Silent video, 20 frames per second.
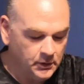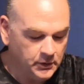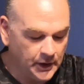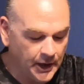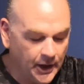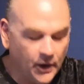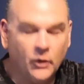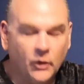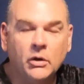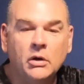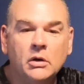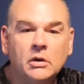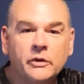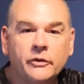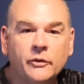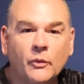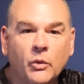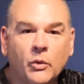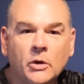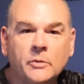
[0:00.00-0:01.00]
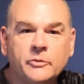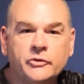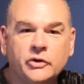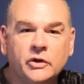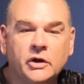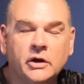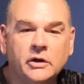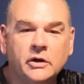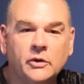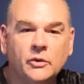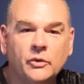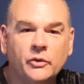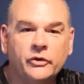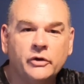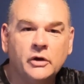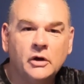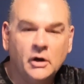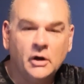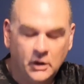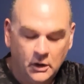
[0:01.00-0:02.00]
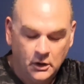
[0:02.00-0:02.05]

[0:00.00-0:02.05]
Now, the worms you can use,